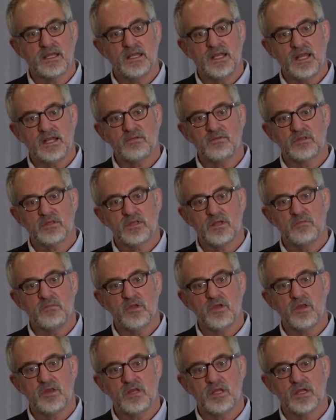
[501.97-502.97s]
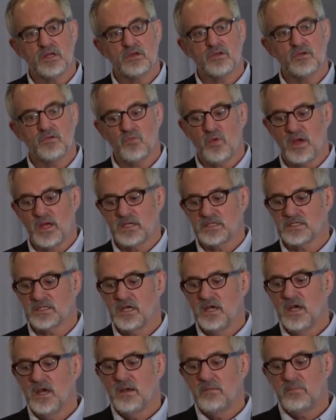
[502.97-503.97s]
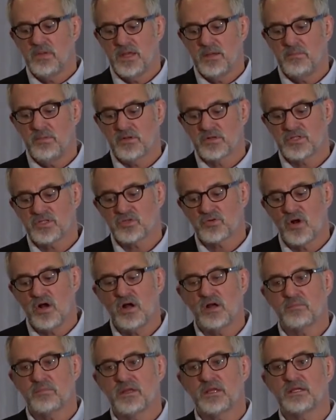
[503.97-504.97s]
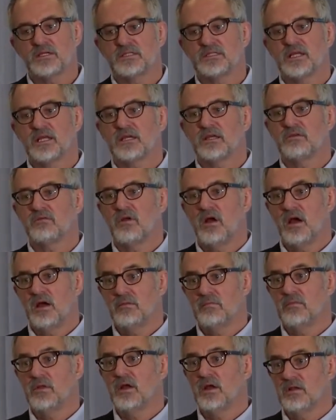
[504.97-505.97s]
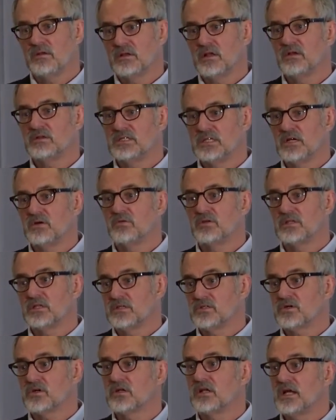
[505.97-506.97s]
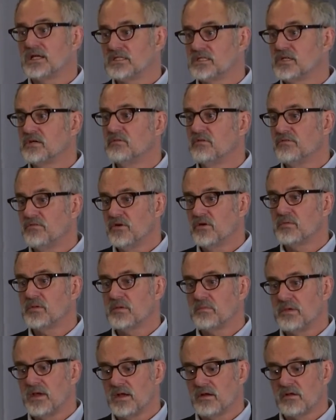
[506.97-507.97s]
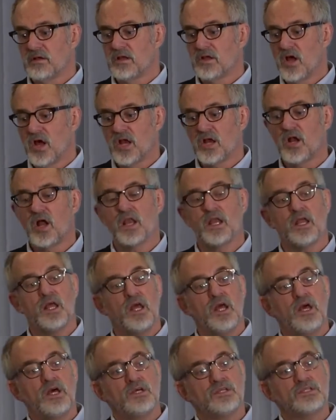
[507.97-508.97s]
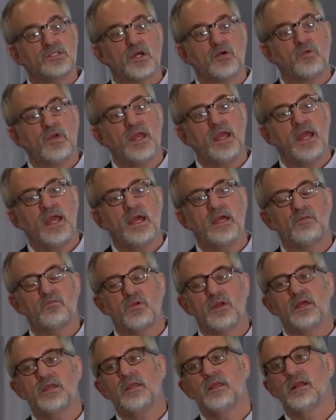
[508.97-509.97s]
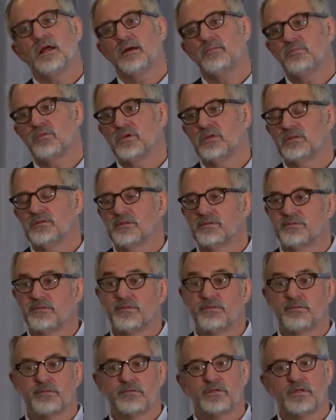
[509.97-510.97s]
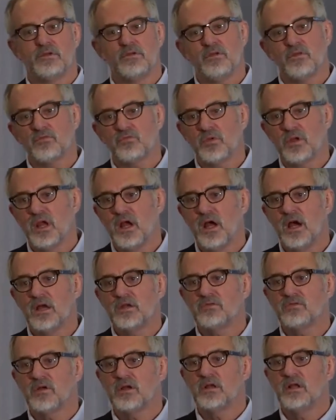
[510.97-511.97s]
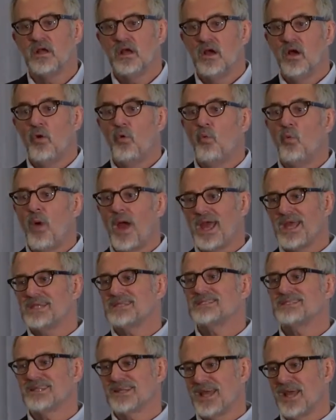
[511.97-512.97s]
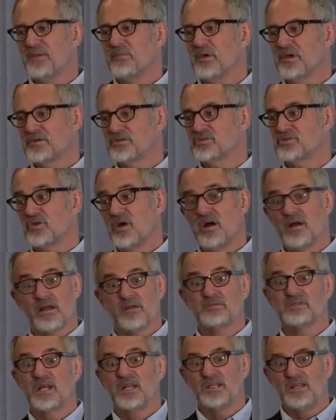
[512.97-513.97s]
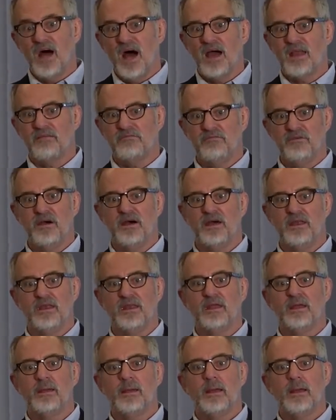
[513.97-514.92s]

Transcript: connect with community in good ways. People are strong because they can um, deal with internalized homophobia better, and on and on. So we had we ended up with two to three hundred ways that gay men are strong. It was a lot of fun.